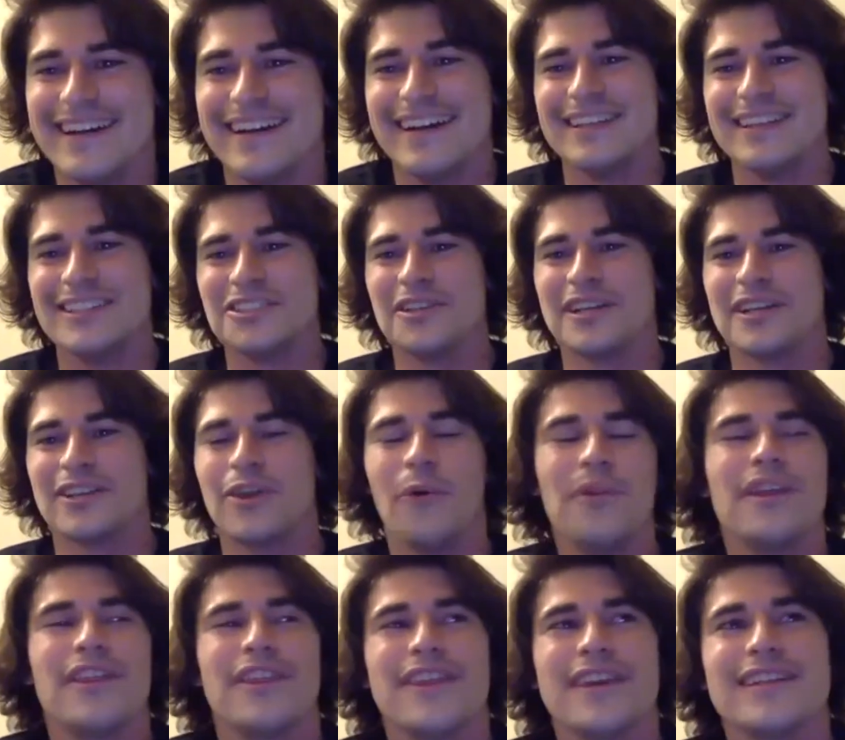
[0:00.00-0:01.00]
So like the
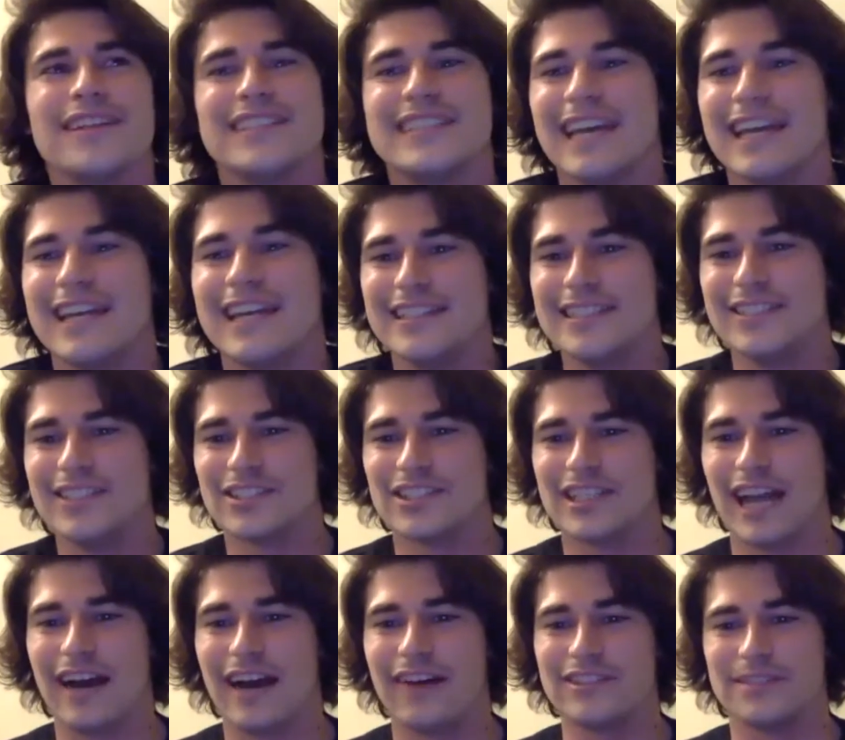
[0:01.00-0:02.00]
only thing is that he doesn't
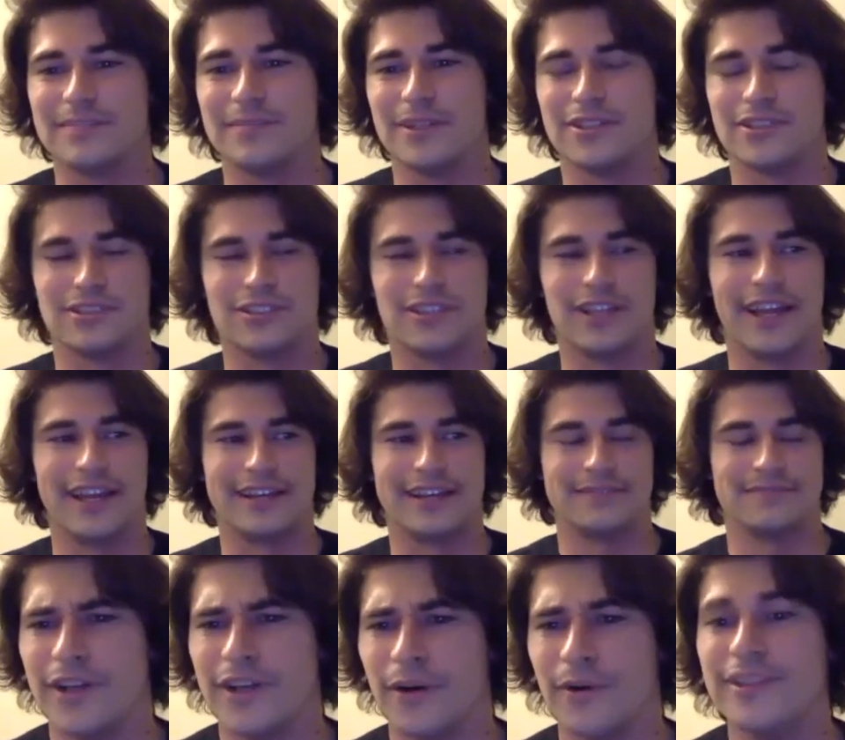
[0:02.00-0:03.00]
have as much like
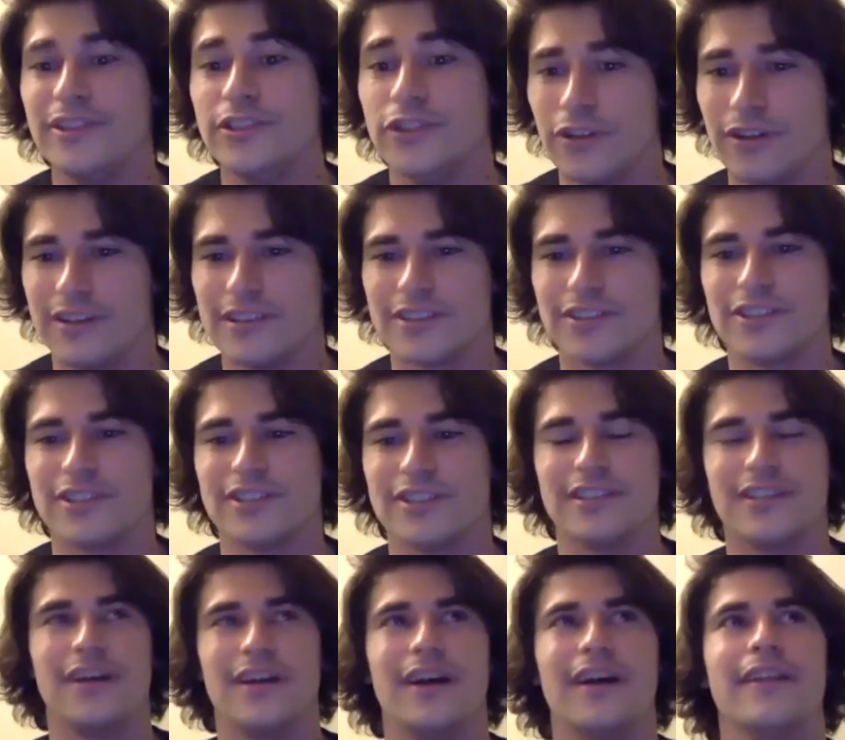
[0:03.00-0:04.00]
endurance, just
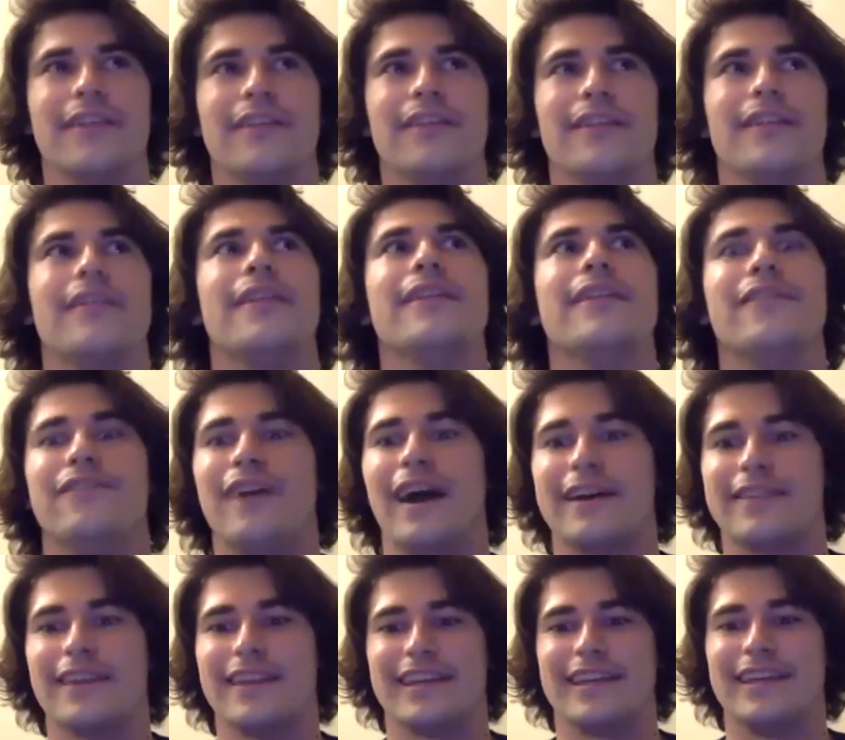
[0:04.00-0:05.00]
in the
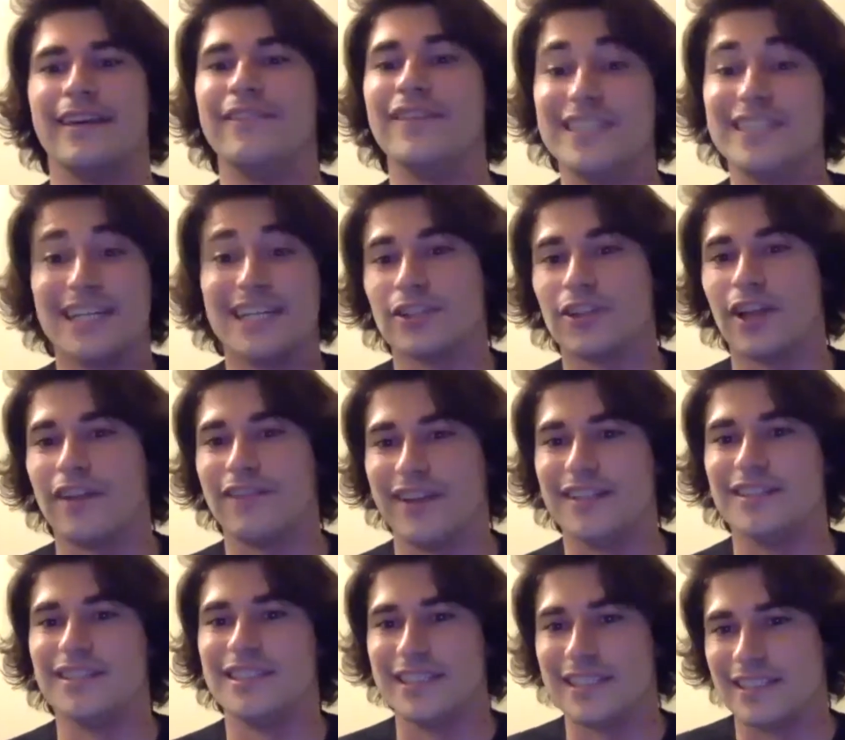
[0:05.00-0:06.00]
fact that like if he takes a lot of
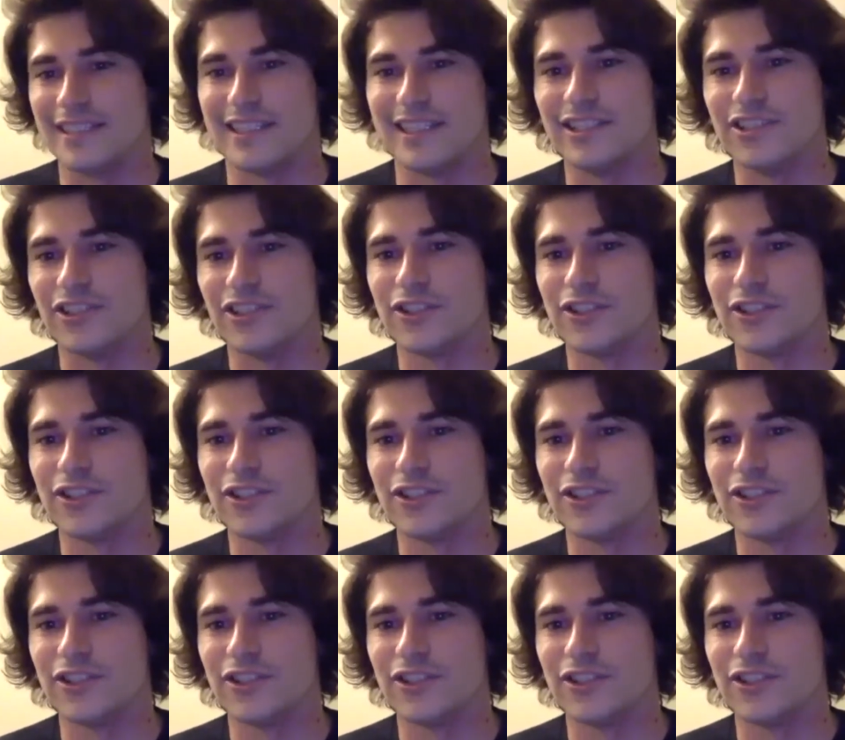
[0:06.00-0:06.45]
hits, he gets injured